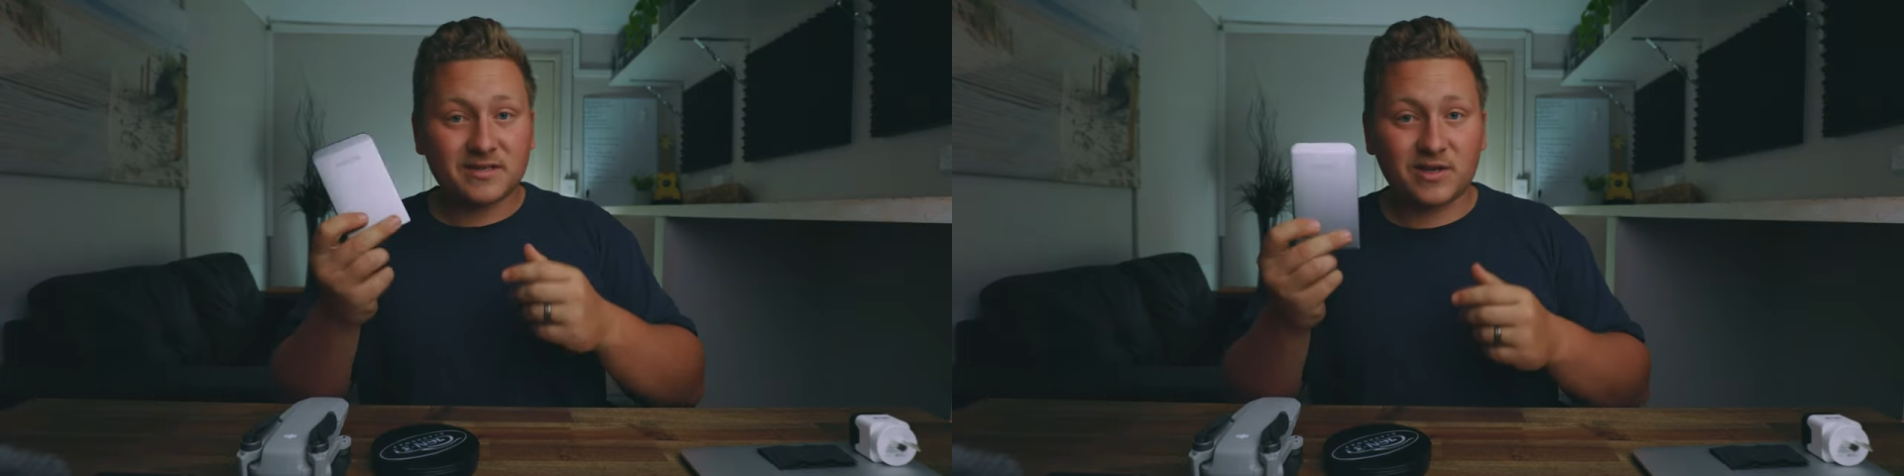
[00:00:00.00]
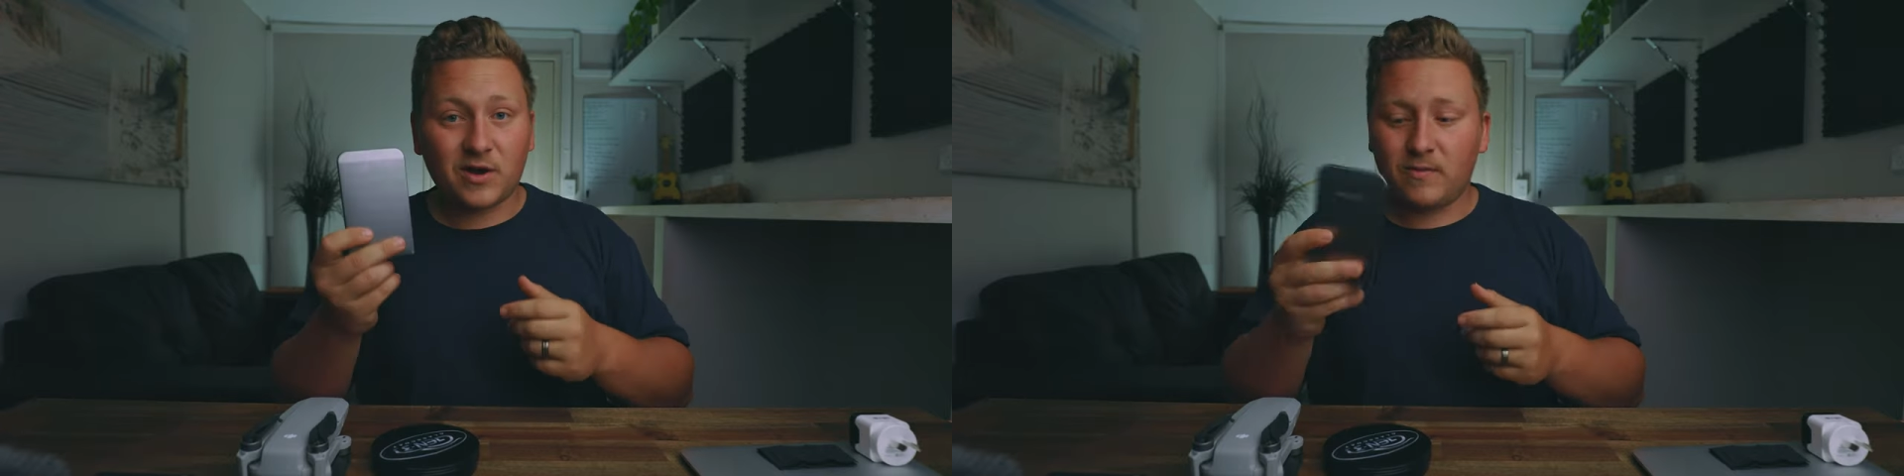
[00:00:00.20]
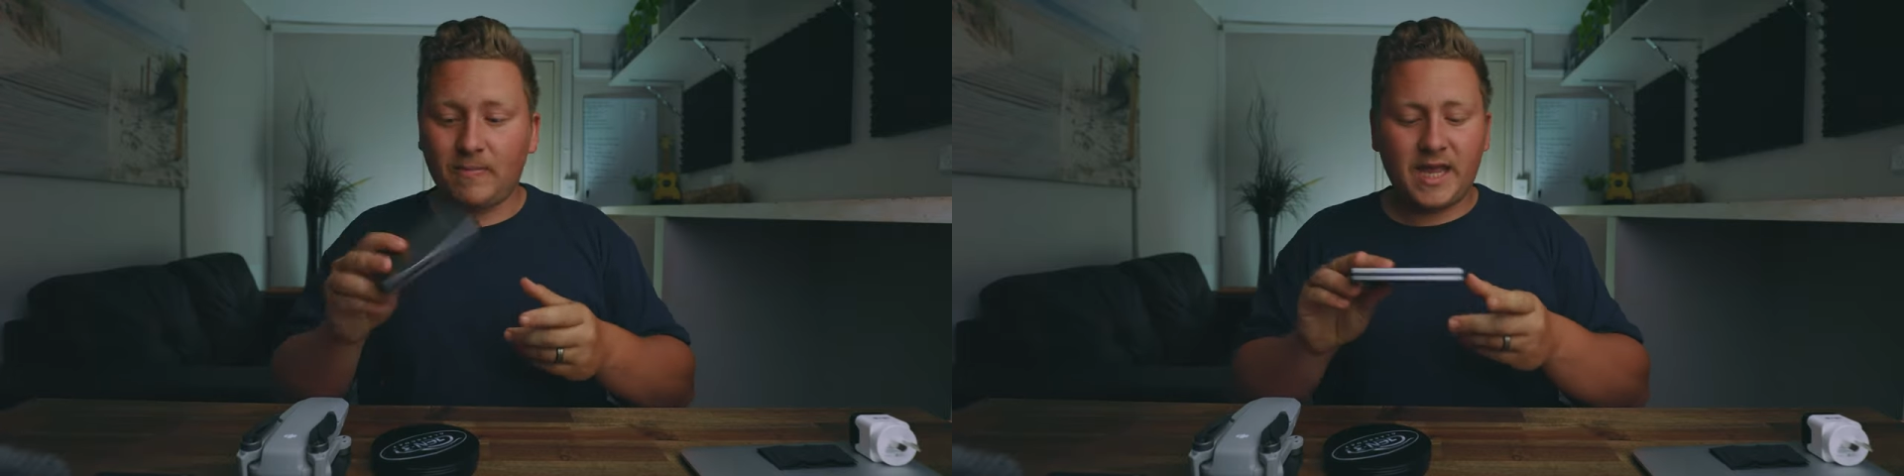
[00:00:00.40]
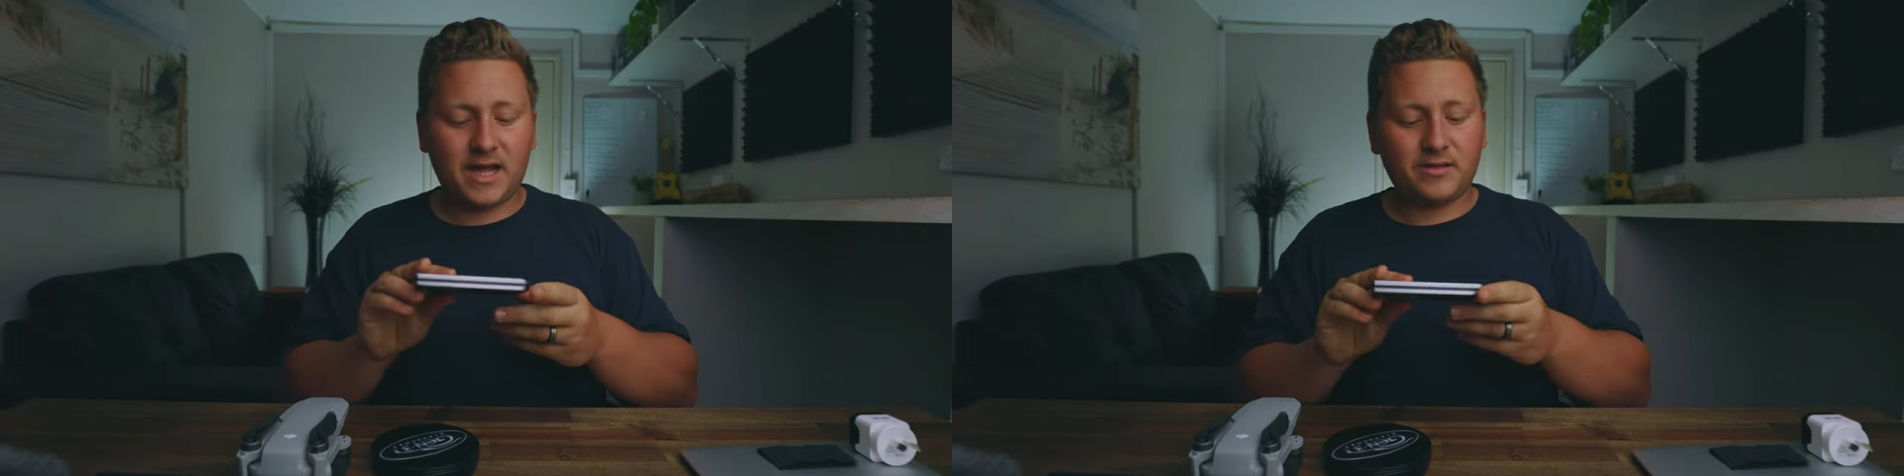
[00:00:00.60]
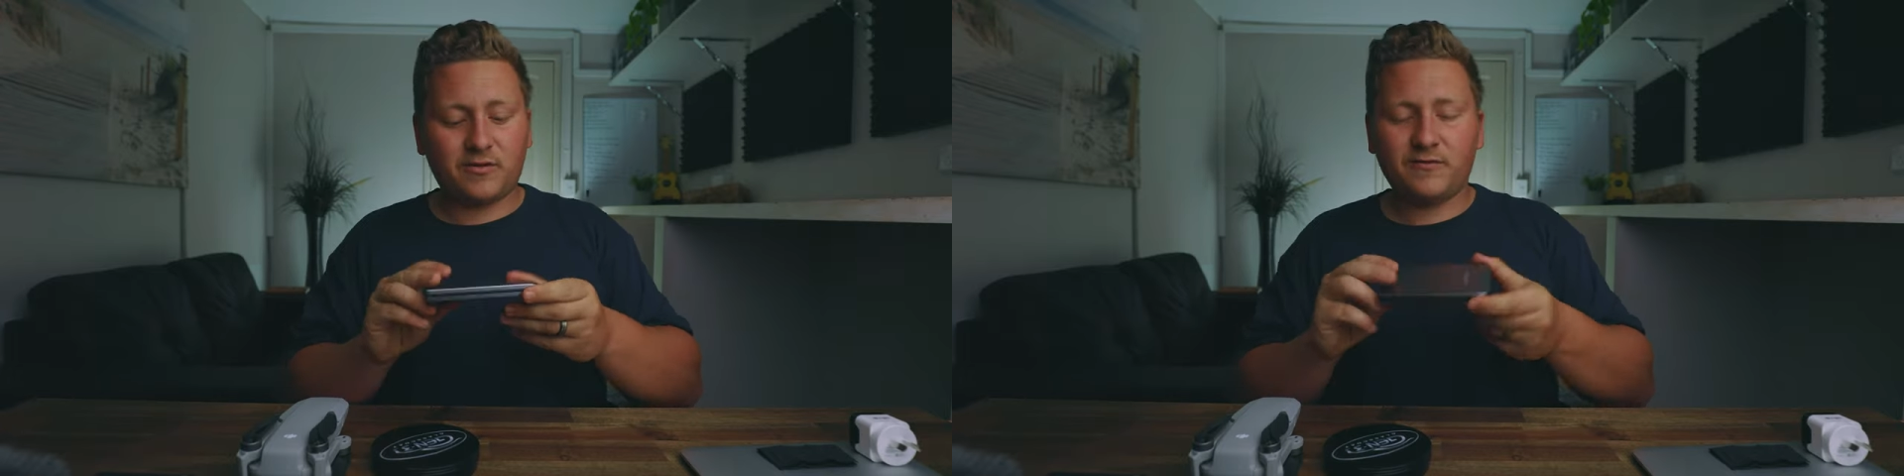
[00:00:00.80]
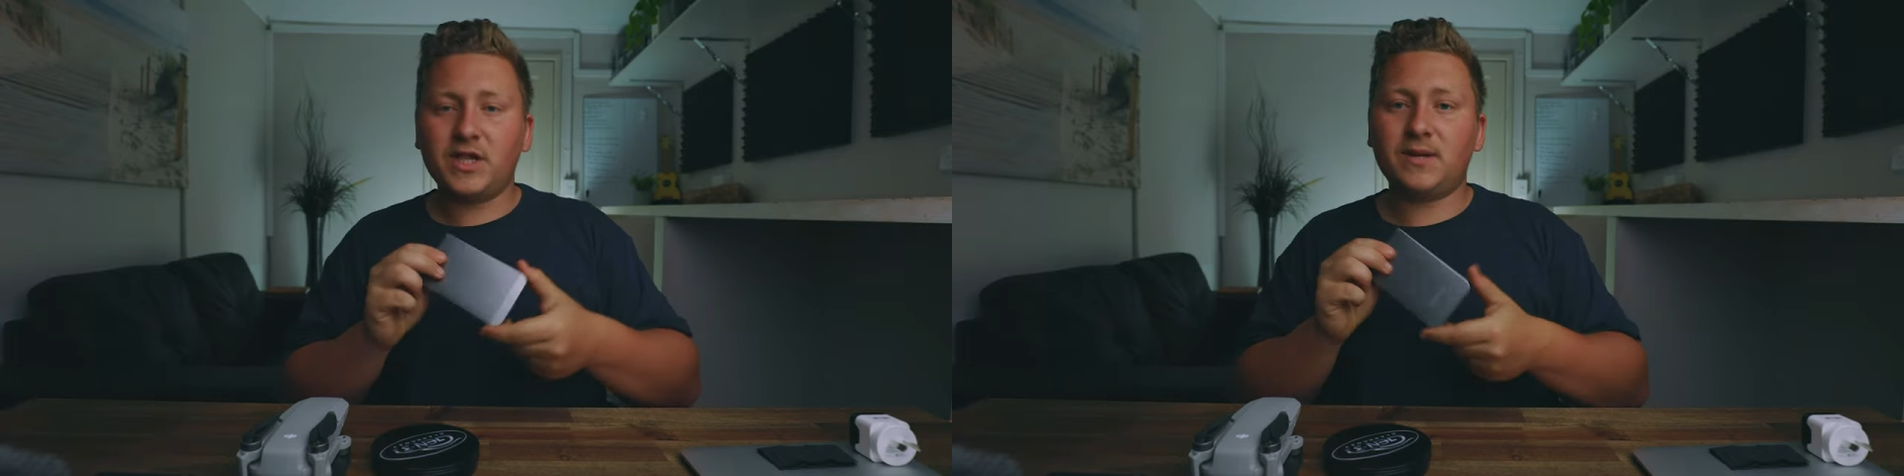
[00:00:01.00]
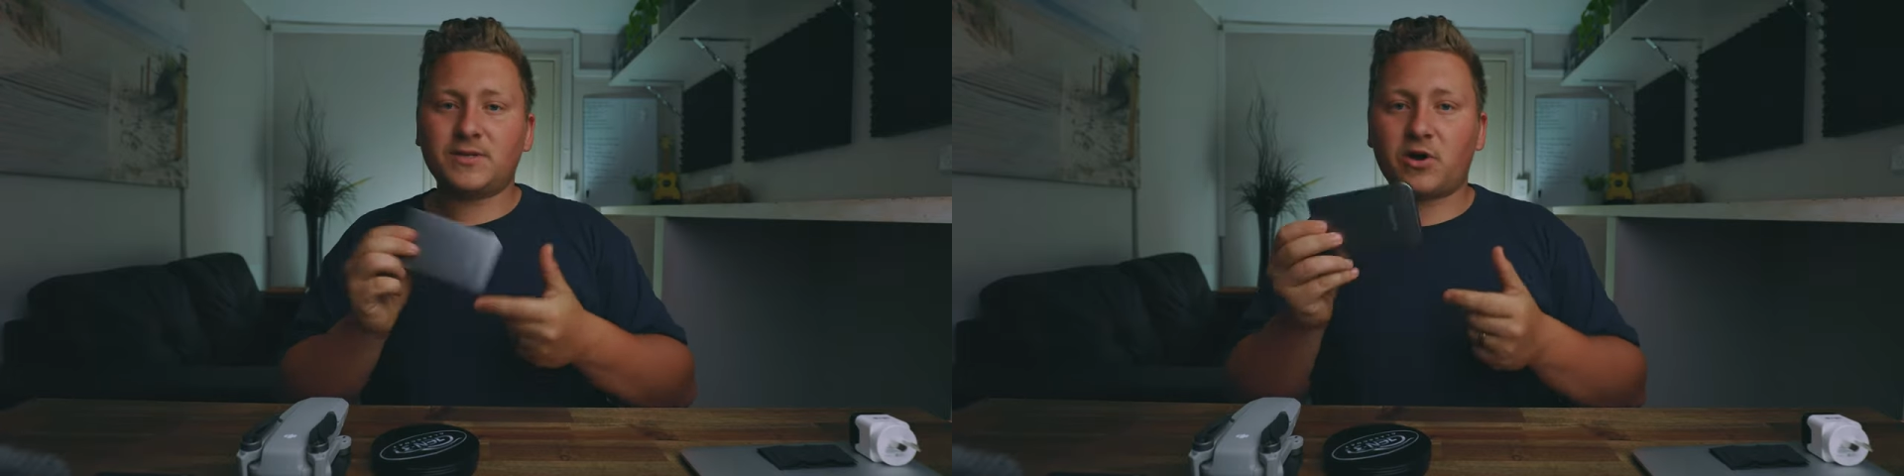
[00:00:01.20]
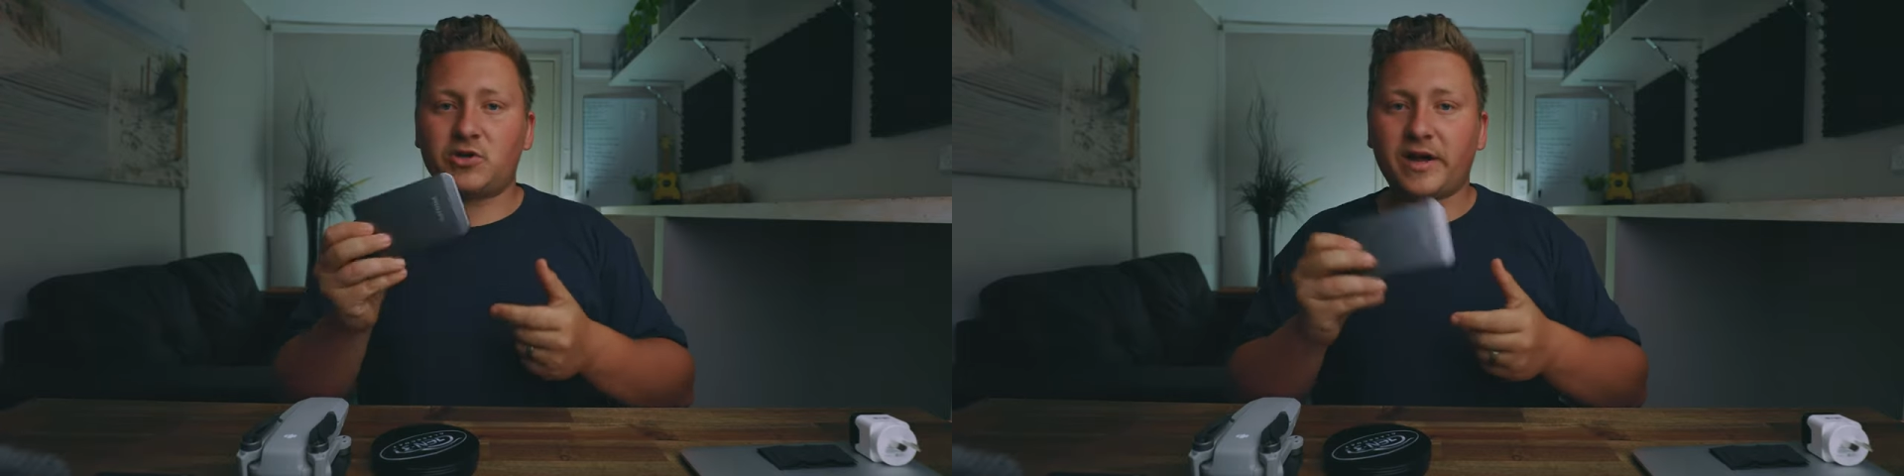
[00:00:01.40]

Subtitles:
So yeah, little Philips hard